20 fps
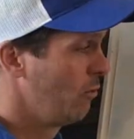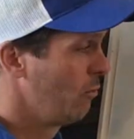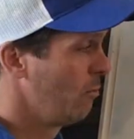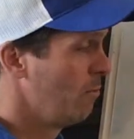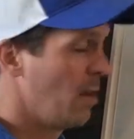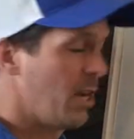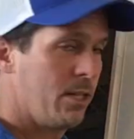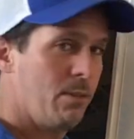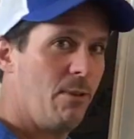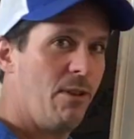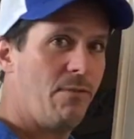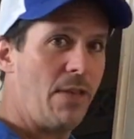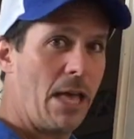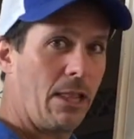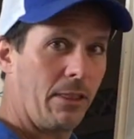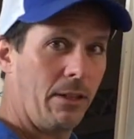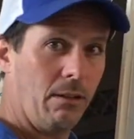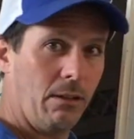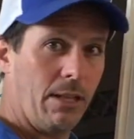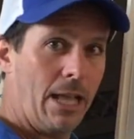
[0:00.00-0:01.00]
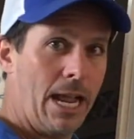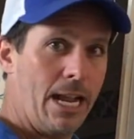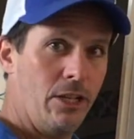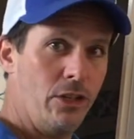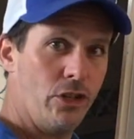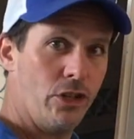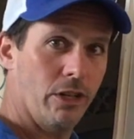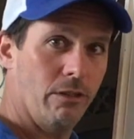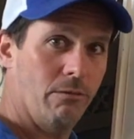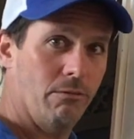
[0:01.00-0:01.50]
Reminds me of that little
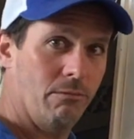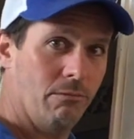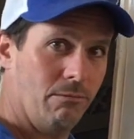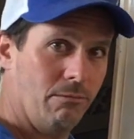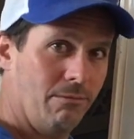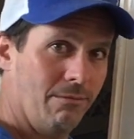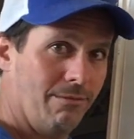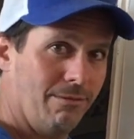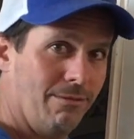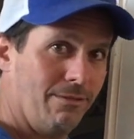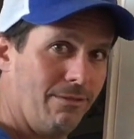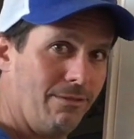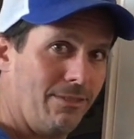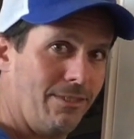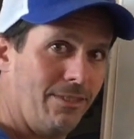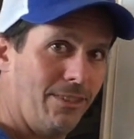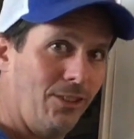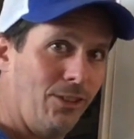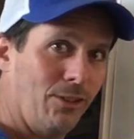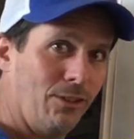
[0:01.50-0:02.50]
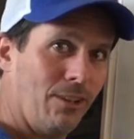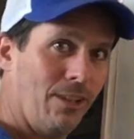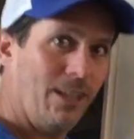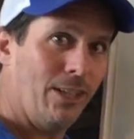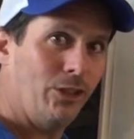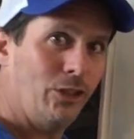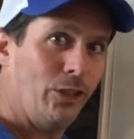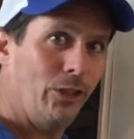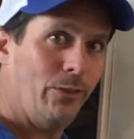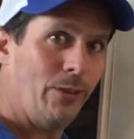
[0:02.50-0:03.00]
engine. The little
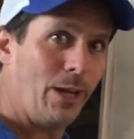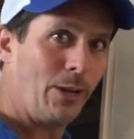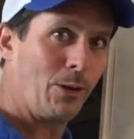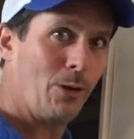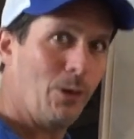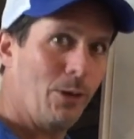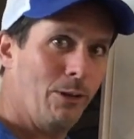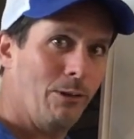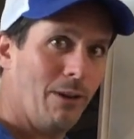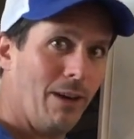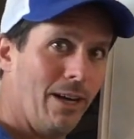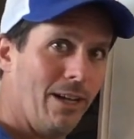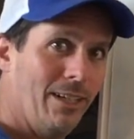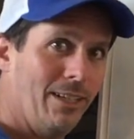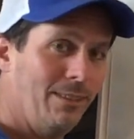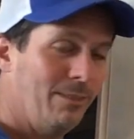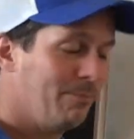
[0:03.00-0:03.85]
engine that could, right?